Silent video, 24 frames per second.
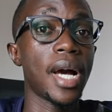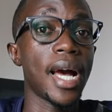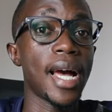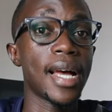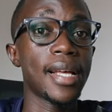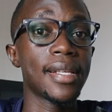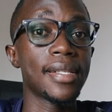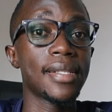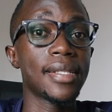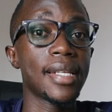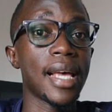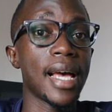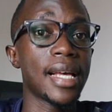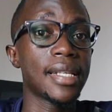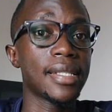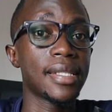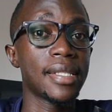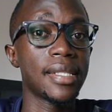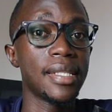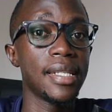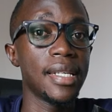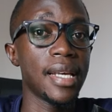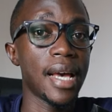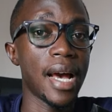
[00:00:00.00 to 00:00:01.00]
has a
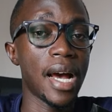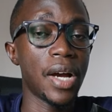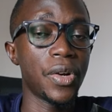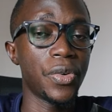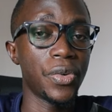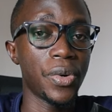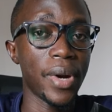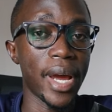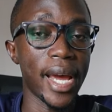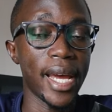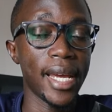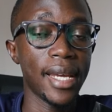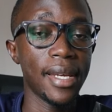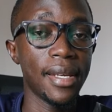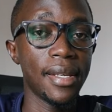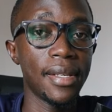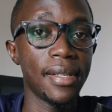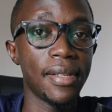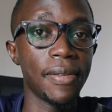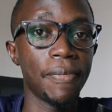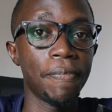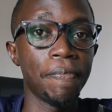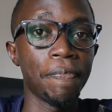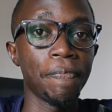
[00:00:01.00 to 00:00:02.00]
CRI
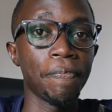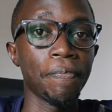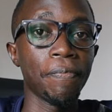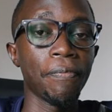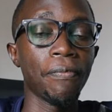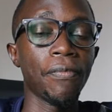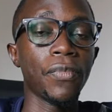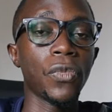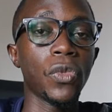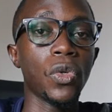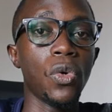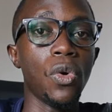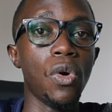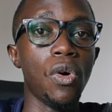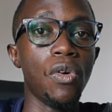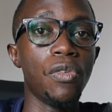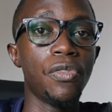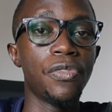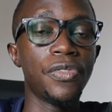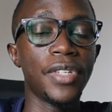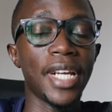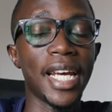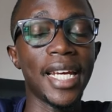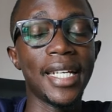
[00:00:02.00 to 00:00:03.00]

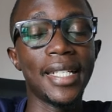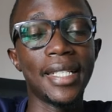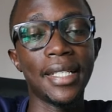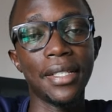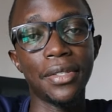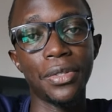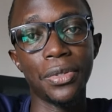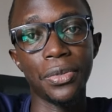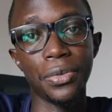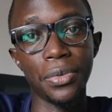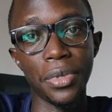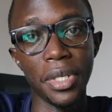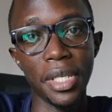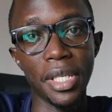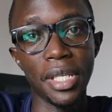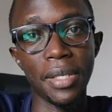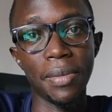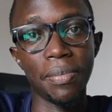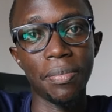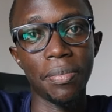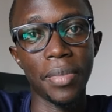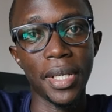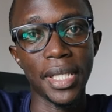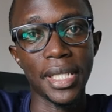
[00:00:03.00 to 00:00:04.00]
of
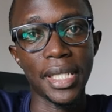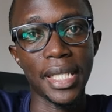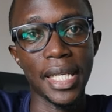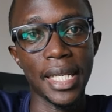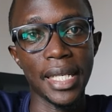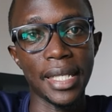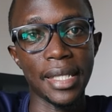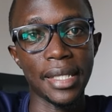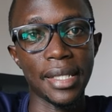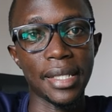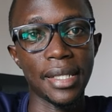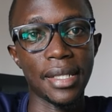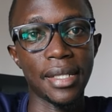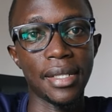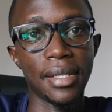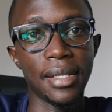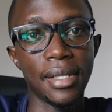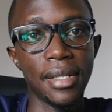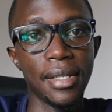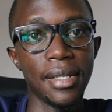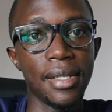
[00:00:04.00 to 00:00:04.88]
93%.